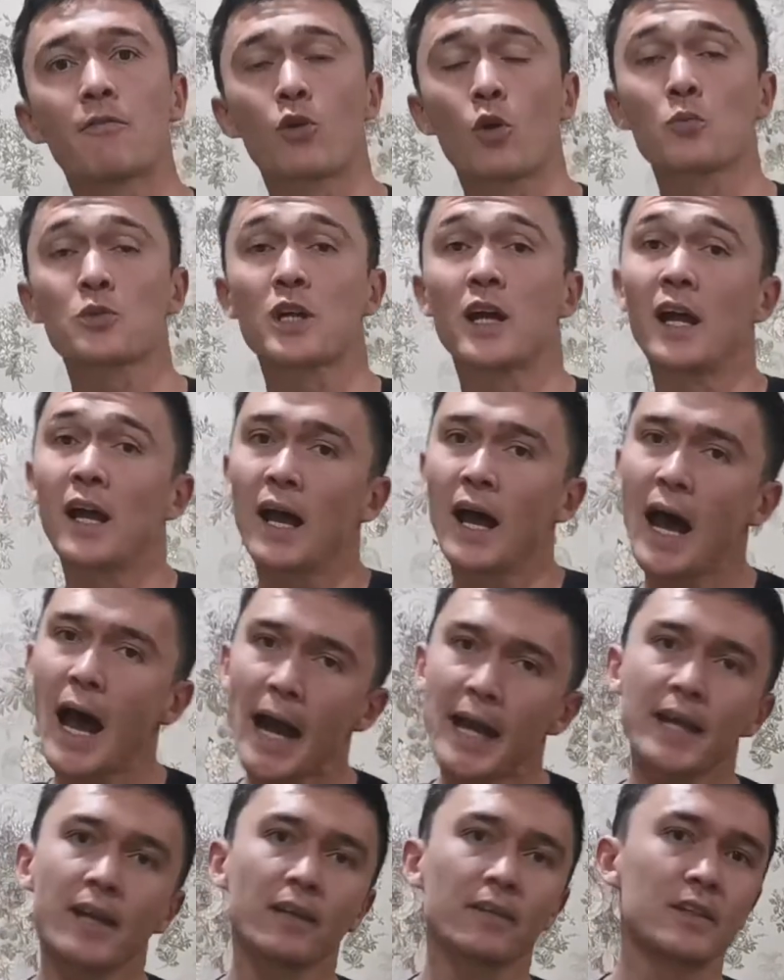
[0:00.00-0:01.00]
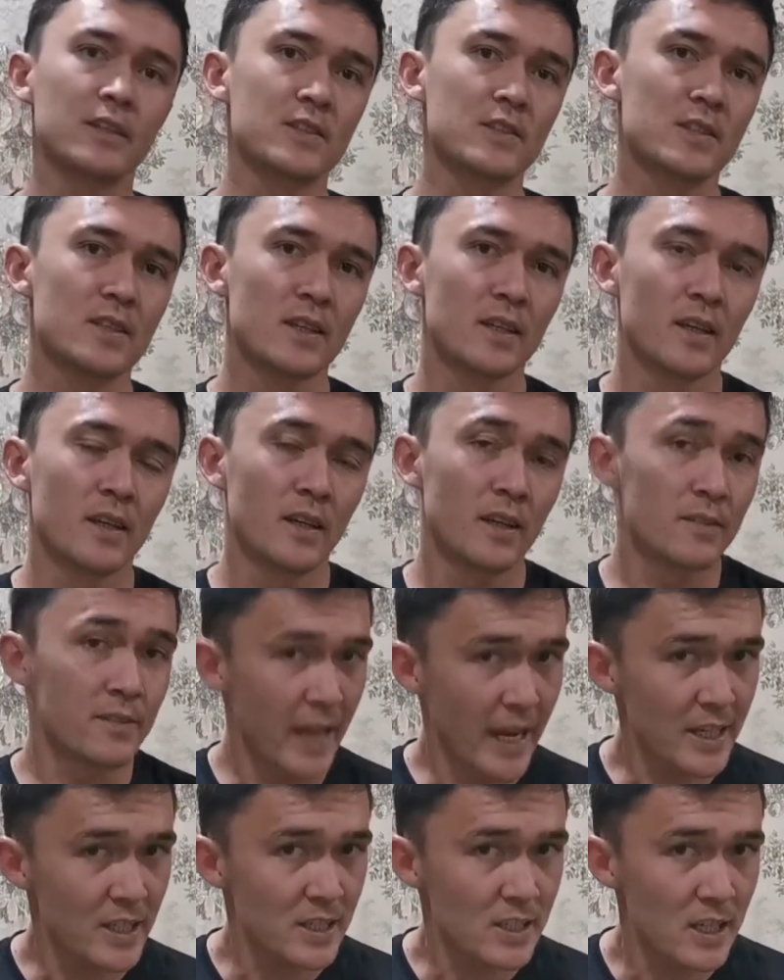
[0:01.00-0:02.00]
from the IELTS
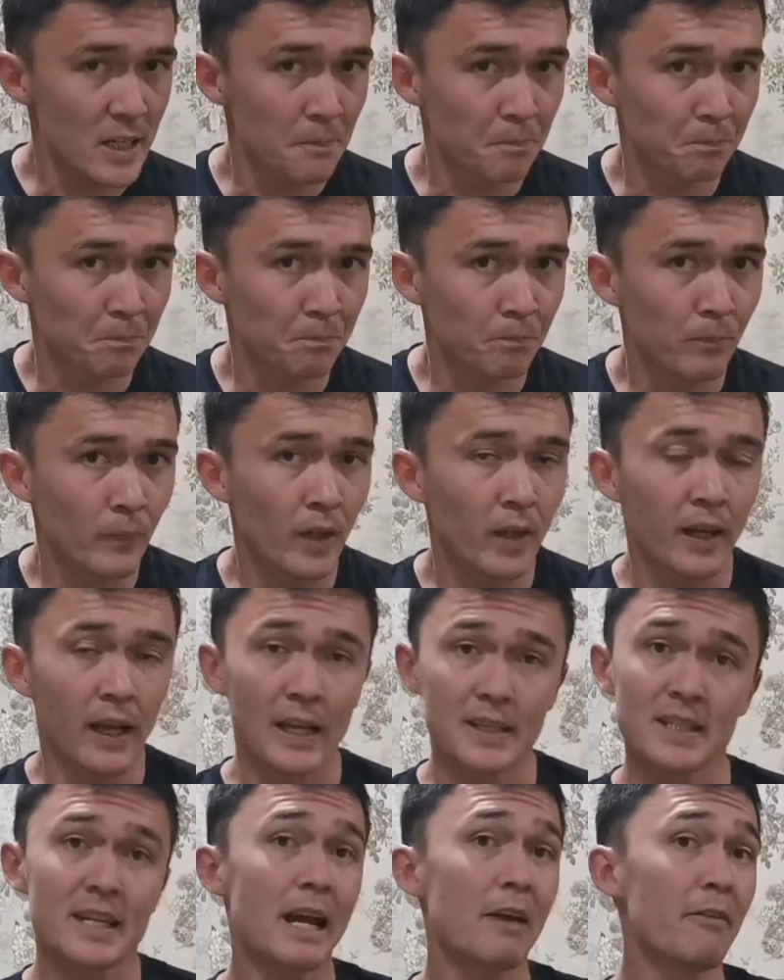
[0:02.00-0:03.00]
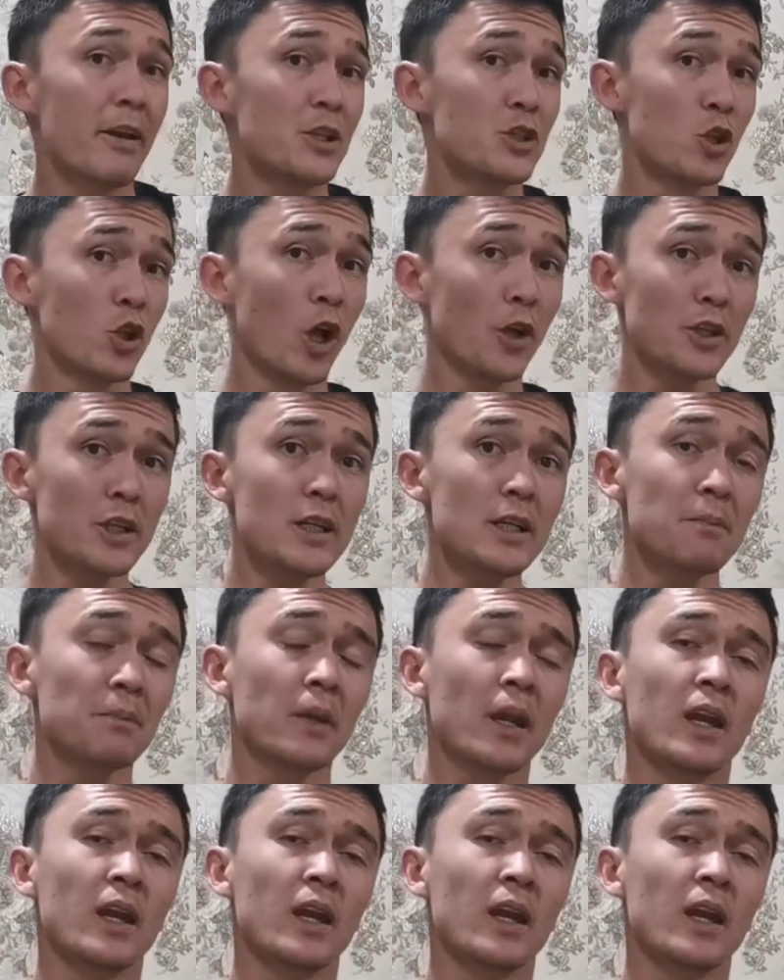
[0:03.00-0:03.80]
test, and then I went to London.